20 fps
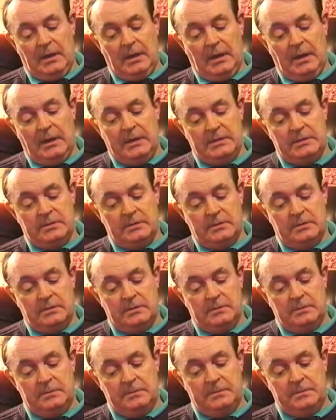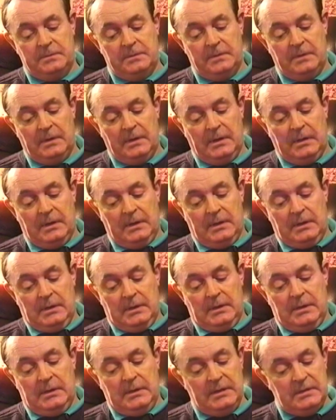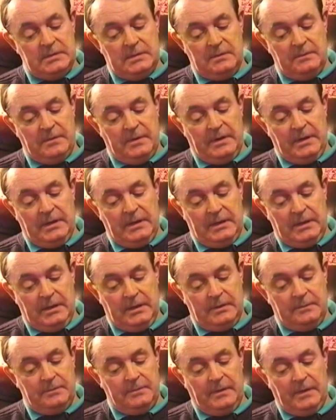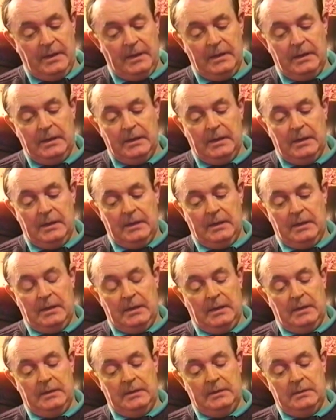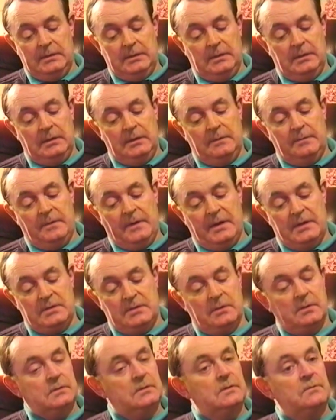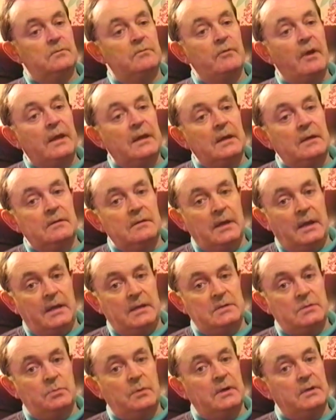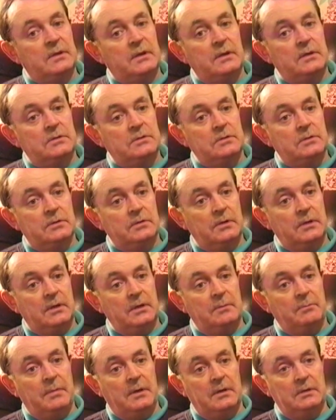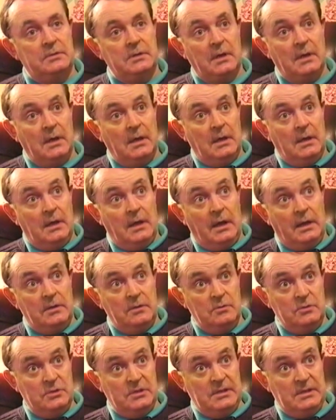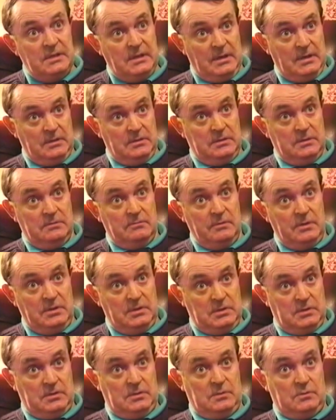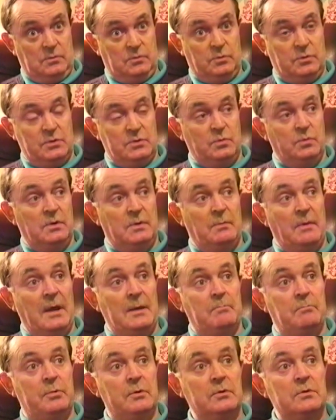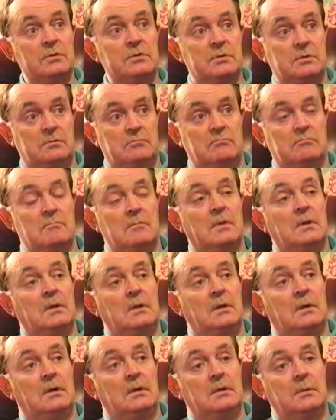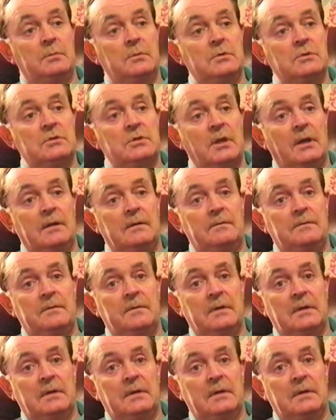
I sort of listen very carefully, and if I sort of recognize what they're talking about, I usually tend to reach towards one of my books on the bookshelf,